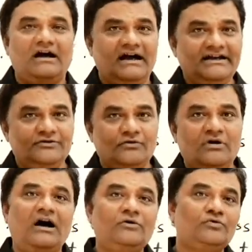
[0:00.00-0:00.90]
I know
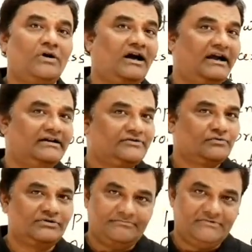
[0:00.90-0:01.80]
how to add
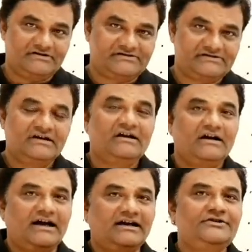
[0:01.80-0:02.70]
2 numbers,
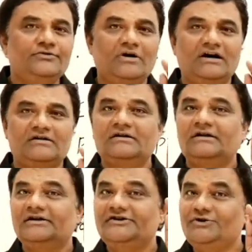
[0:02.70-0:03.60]
and you are
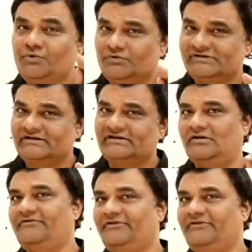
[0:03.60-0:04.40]
user